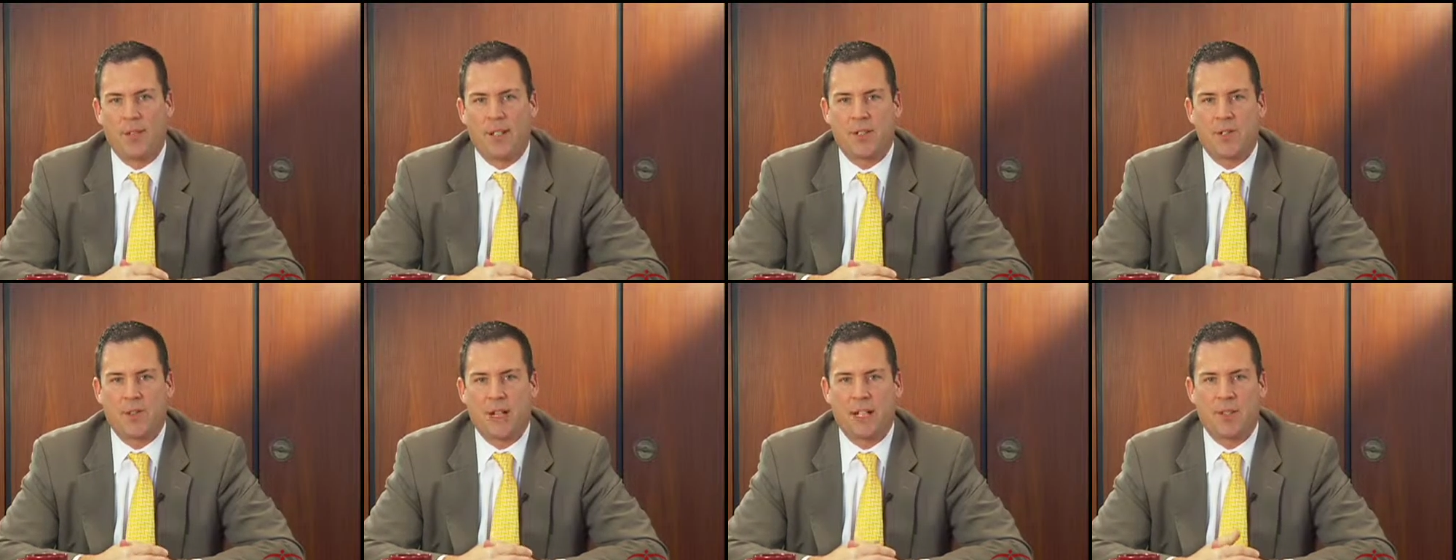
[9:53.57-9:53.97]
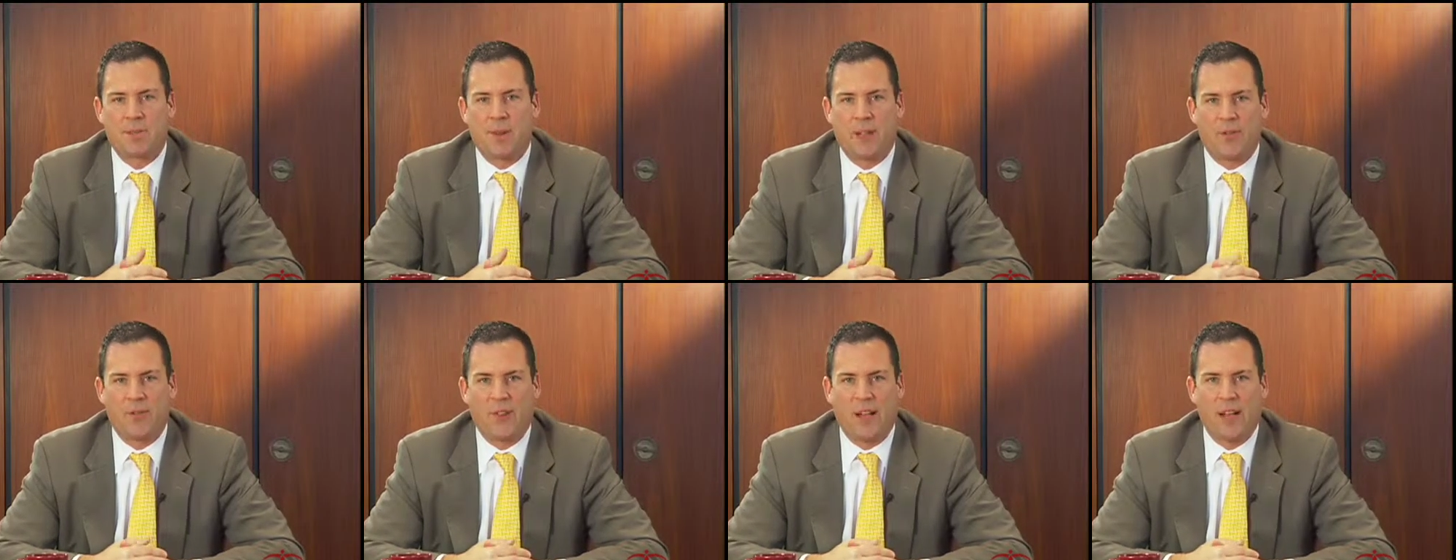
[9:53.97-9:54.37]
that tracks
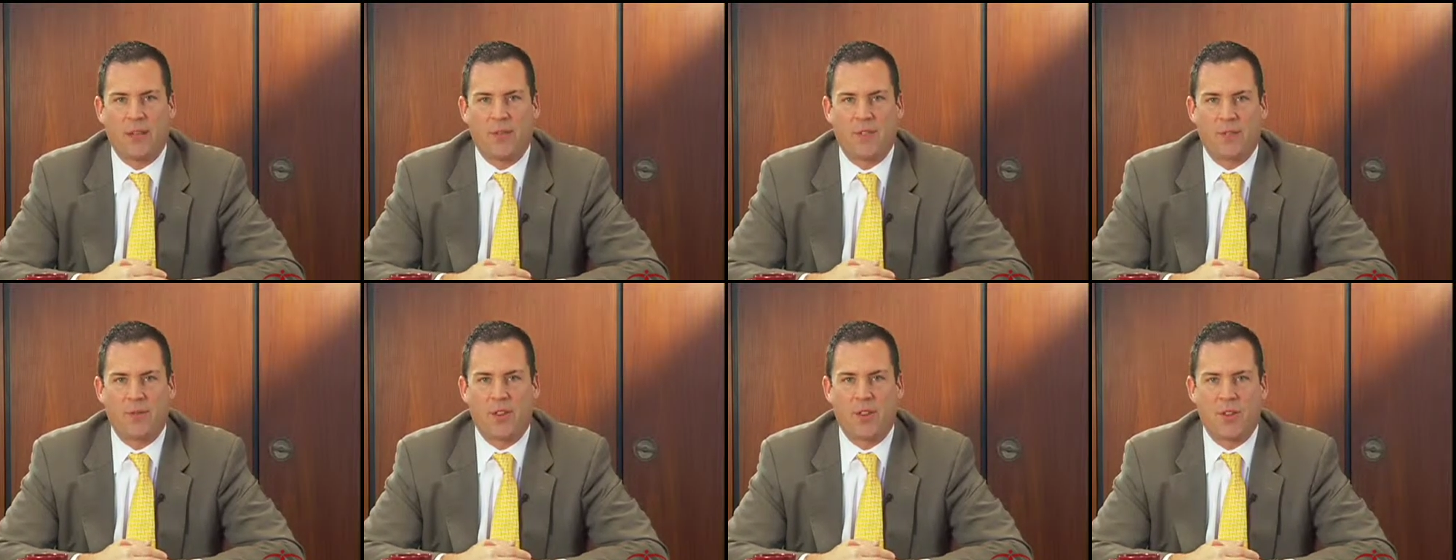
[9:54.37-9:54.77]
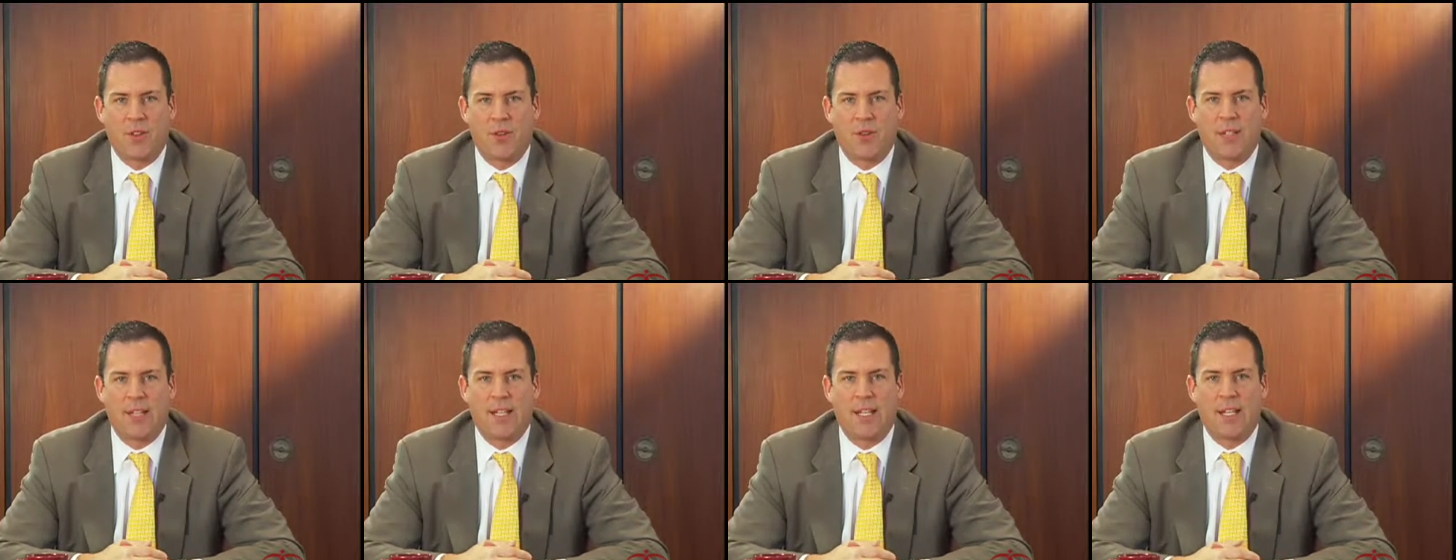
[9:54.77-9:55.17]
my files every
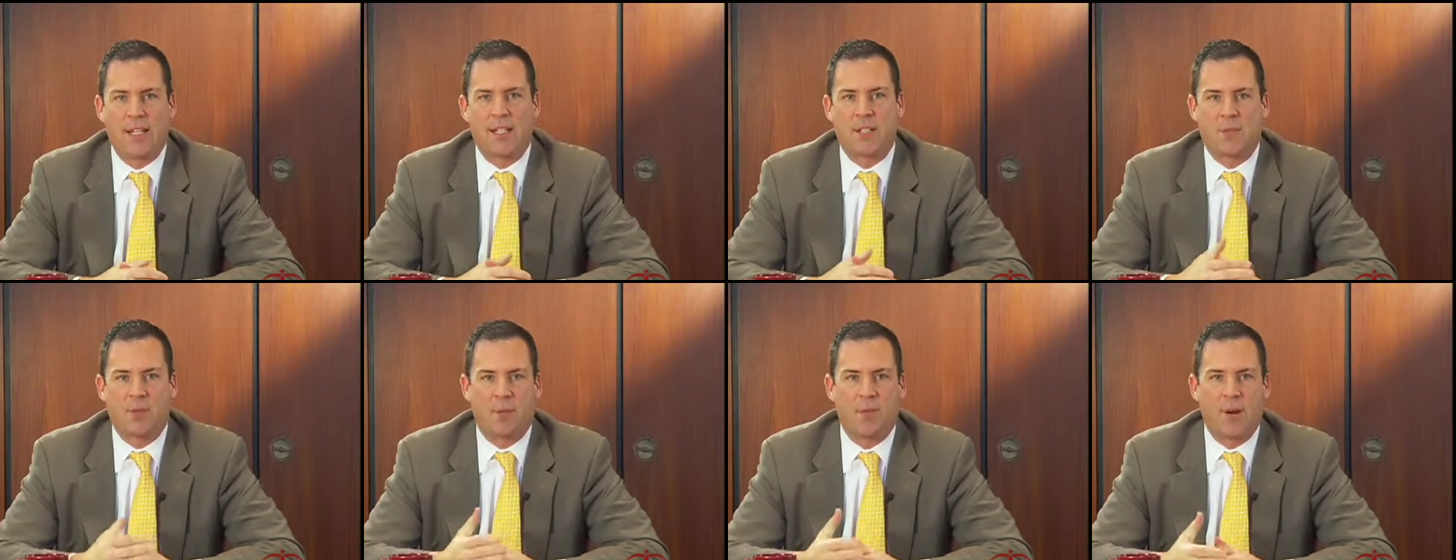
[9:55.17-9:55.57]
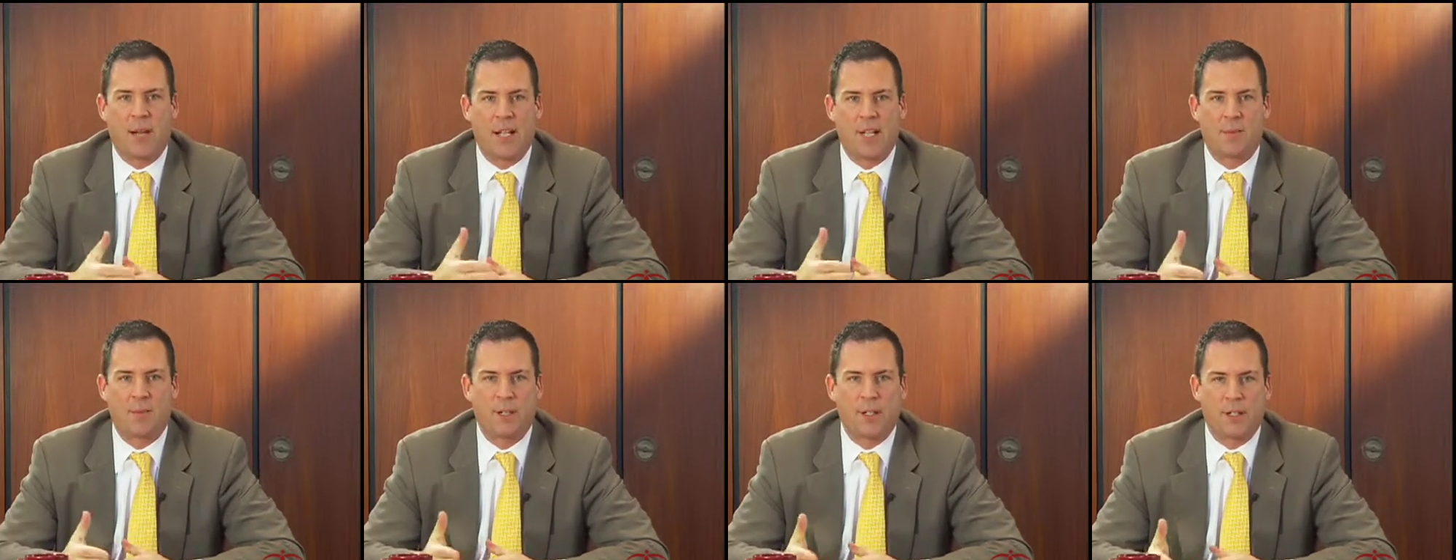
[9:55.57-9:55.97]
30 days and
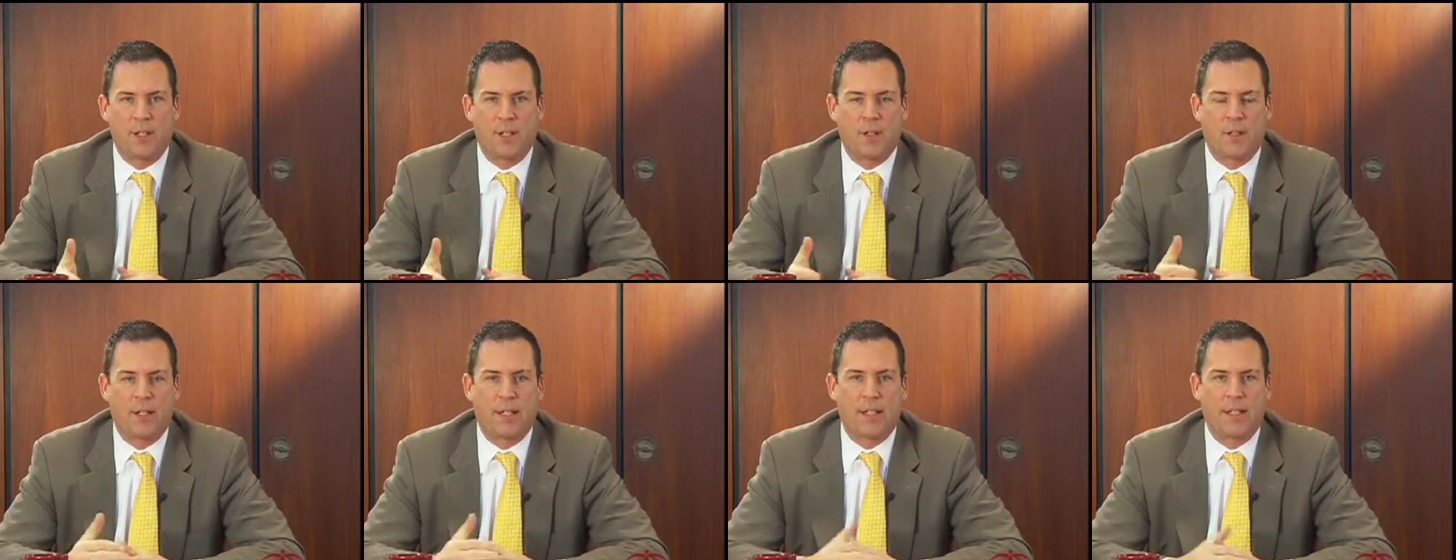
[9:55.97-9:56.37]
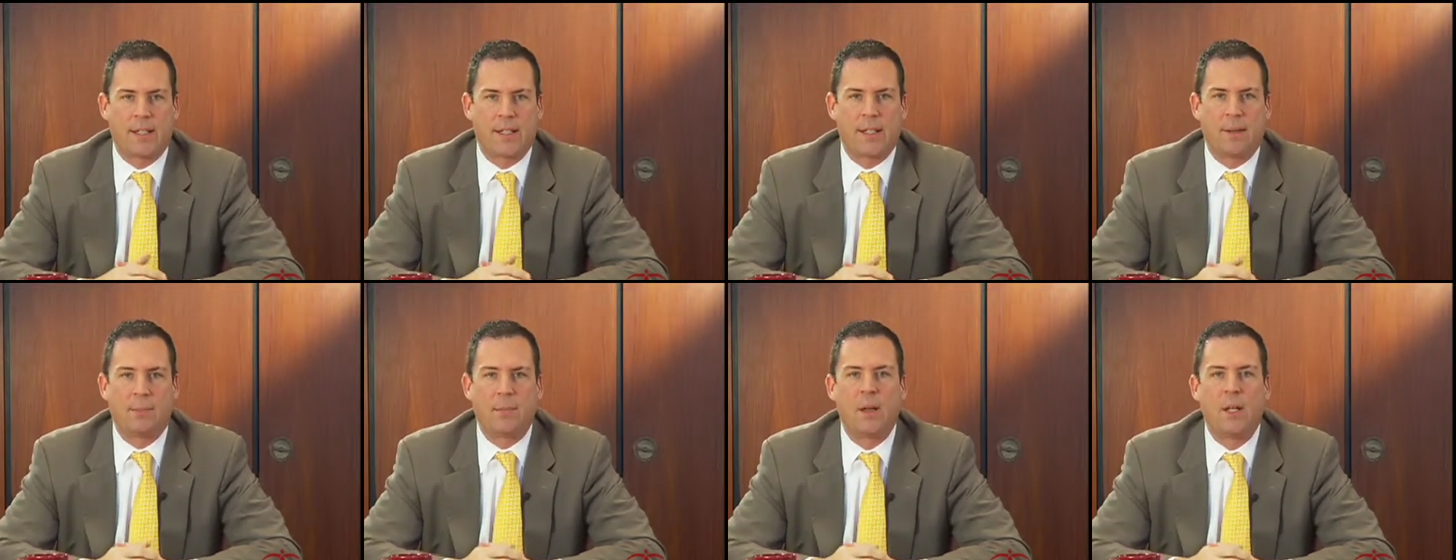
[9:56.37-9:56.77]
reminds me to look at
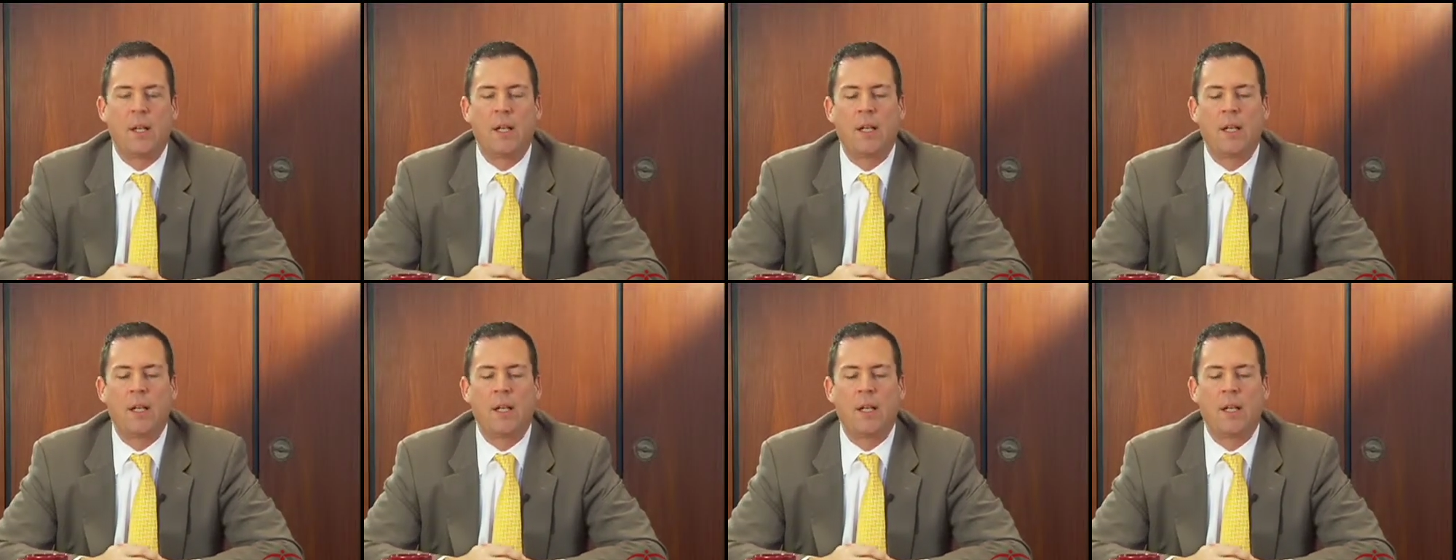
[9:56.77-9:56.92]
them.